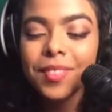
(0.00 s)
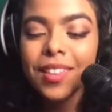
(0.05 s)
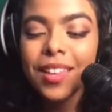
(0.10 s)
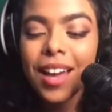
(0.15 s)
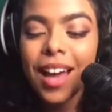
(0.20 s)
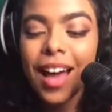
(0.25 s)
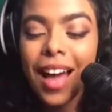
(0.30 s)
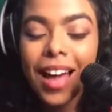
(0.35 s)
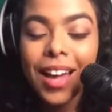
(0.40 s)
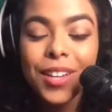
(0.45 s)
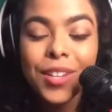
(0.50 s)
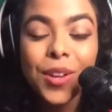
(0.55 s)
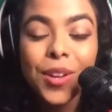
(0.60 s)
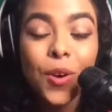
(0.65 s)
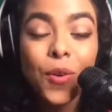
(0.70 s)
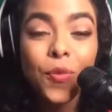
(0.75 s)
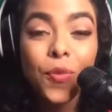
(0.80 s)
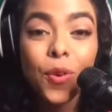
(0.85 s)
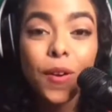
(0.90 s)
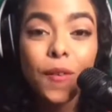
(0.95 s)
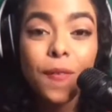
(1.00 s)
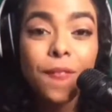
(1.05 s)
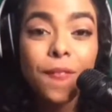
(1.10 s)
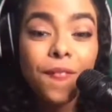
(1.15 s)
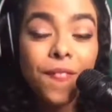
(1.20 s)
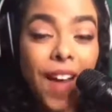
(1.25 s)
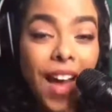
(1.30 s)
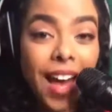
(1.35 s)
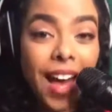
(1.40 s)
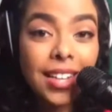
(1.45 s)
I know for a
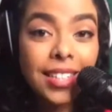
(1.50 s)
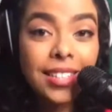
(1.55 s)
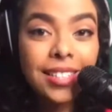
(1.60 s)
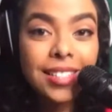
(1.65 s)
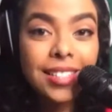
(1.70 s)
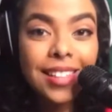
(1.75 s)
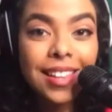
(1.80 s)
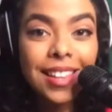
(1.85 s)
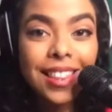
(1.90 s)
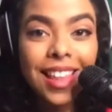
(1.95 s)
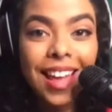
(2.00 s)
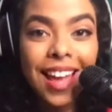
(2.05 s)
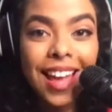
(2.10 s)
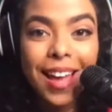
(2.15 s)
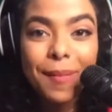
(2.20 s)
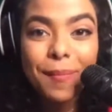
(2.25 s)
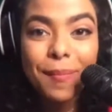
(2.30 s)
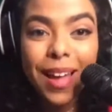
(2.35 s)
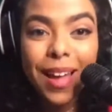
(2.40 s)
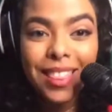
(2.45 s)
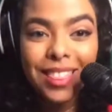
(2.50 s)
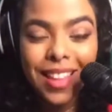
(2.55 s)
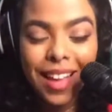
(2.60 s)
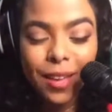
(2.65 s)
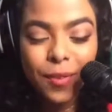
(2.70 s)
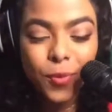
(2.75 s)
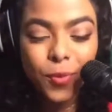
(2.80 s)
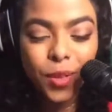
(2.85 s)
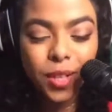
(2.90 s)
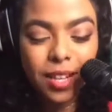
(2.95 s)
fact that my
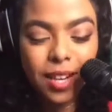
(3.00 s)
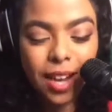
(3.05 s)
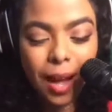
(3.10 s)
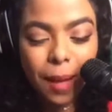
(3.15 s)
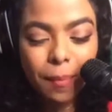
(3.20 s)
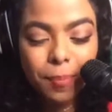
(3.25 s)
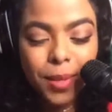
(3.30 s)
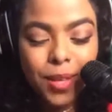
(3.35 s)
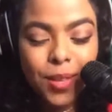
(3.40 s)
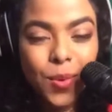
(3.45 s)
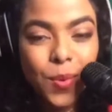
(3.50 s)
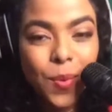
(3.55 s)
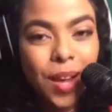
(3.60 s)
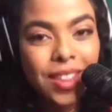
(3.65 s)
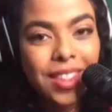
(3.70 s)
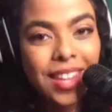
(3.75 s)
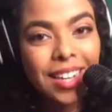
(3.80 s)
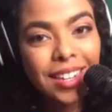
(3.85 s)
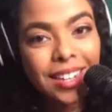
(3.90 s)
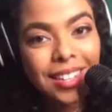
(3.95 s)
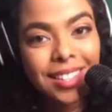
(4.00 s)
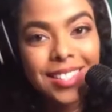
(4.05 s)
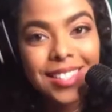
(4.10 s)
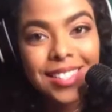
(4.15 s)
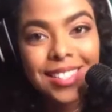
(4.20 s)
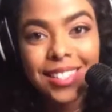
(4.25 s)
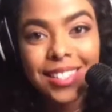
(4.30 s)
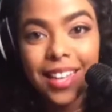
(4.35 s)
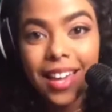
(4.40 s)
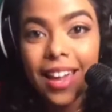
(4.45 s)
life would not be the way that it is
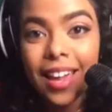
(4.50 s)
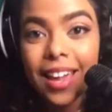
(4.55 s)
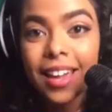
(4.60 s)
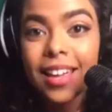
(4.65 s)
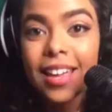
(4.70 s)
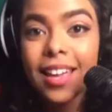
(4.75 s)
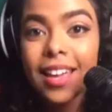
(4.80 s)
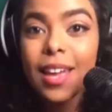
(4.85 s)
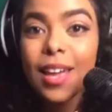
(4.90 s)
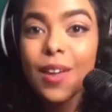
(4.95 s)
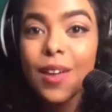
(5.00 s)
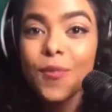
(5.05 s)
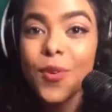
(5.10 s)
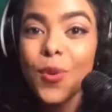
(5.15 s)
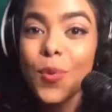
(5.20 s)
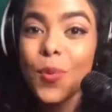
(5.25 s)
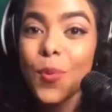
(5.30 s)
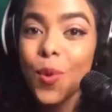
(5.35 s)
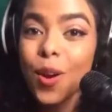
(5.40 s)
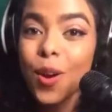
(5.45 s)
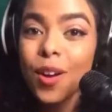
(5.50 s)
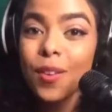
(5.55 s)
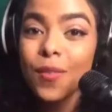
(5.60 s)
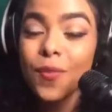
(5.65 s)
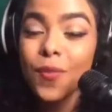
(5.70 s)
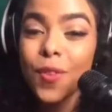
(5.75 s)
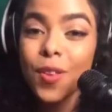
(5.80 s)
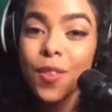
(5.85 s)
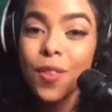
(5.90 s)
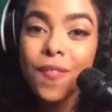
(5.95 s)
today if it weren't
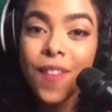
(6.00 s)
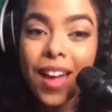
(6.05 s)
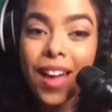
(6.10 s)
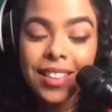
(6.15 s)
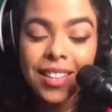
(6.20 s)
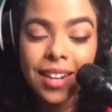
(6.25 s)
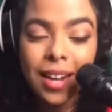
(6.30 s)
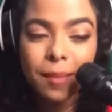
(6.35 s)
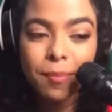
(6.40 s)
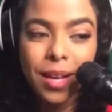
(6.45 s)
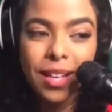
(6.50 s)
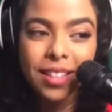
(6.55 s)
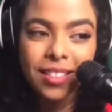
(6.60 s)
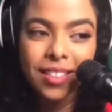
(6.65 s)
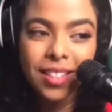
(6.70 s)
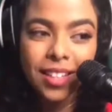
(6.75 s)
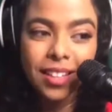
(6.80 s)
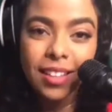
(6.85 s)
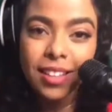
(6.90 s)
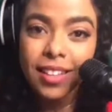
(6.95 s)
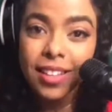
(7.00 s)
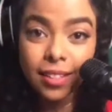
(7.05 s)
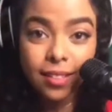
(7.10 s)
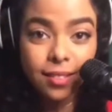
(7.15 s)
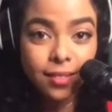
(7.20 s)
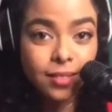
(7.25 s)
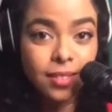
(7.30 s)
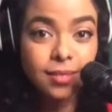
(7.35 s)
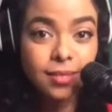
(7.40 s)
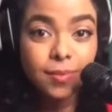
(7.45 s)
for the fact that I met
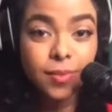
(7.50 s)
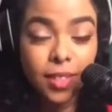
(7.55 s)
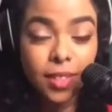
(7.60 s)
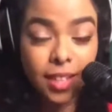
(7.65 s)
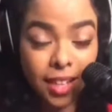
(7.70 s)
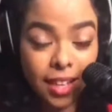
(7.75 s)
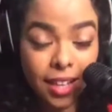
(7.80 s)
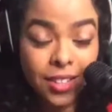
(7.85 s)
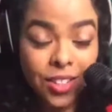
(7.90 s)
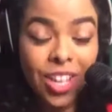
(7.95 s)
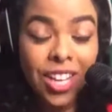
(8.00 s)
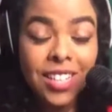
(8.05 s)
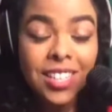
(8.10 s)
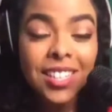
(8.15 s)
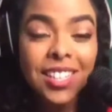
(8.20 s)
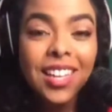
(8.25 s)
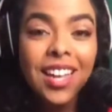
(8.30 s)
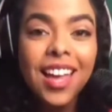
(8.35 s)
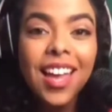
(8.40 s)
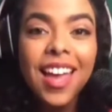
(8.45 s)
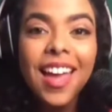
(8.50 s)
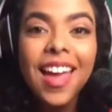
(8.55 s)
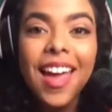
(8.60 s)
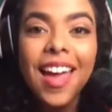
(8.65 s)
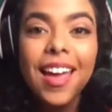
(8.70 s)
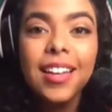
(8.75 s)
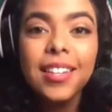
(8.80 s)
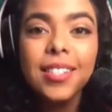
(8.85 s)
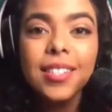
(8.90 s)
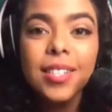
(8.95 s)
King Luck
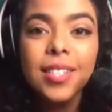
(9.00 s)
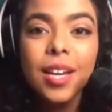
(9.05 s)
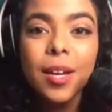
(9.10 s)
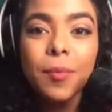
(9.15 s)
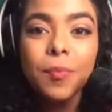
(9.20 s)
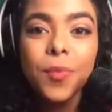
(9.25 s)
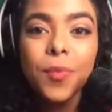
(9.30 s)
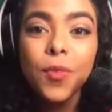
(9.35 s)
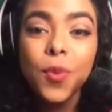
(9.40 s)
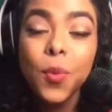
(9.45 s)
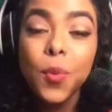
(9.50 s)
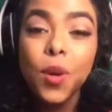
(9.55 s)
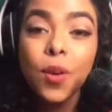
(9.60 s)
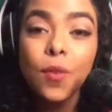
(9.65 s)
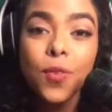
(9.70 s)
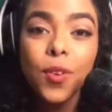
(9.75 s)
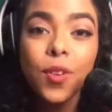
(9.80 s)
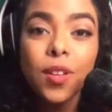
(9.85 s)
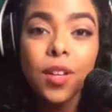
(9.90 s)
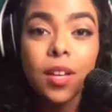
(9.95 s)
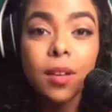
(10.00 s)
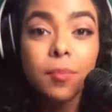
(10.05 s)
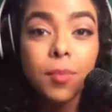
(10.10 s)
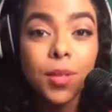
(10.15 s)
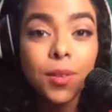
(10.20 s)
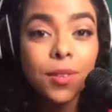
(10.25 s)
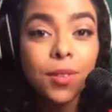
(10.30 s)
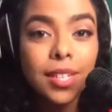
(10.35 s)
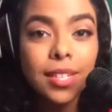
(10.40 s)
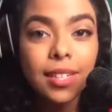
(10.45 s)
and if it weren't for the
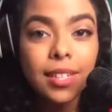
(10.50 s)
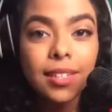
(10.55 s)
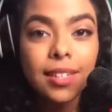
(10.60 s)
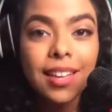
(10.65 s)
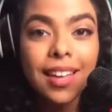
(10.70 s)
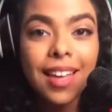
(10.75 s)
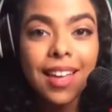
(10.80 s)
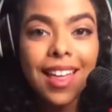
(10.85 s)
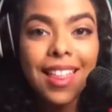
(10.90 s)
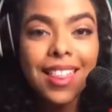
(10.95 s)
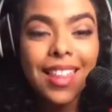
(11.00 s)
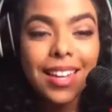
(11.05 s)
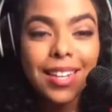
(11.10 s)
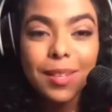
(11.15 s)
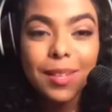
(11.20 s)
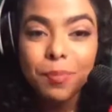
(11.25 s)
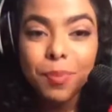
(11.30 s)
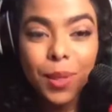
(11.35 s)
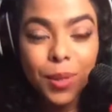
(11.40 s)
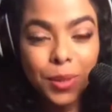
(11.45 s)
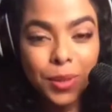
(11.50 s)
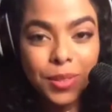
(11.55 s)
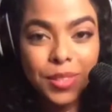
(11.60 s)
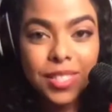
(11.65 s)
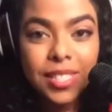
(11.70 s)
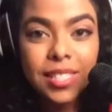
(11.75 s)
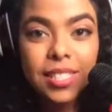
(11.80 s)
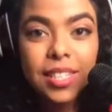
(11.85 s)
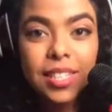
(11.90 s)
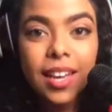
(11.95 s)
community that he built
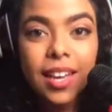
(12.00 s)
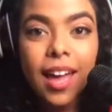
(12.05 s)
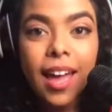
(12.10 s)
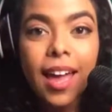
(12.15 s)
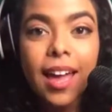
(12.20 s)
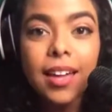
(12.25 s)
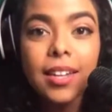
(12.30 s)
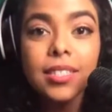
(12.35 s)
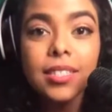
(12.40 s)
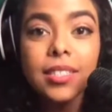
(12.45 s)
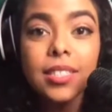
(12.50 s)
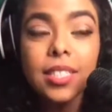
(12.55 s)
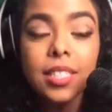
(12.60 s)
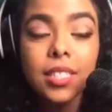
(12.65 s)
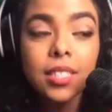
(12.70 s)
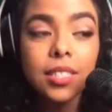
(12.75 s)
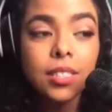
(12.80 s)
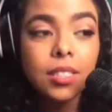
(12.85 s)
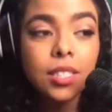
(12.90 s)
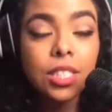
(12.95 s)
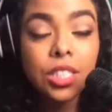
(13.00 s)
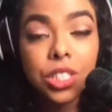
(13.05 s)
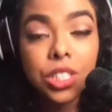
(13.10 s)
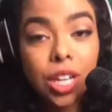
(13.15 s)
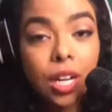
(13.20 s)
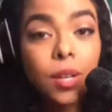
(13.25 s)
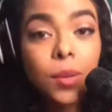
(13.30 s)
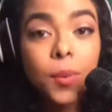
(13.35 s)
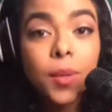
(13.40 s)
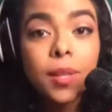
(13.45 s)
And he
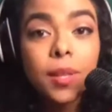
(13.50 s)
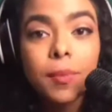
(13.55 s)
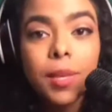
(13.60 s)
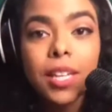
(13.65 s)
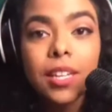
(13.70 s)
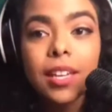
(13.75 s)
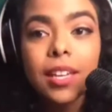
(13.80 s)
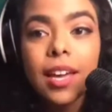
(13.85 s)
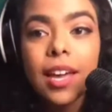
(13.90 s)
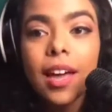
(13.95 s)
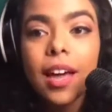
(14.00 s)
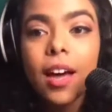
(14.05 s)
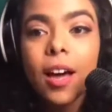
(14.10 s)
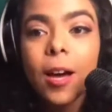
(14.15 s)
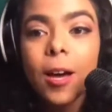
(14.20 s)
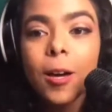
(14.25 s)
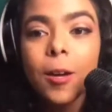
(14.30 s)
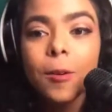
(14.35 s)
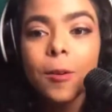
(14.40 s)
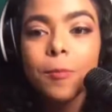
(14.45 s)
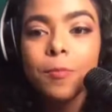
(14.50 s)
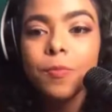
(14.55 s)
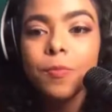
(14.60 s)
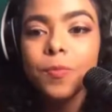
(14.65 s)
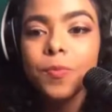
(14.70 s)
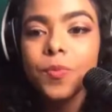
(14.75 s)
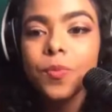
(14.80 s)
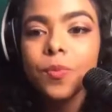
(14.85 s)
shared with me, um,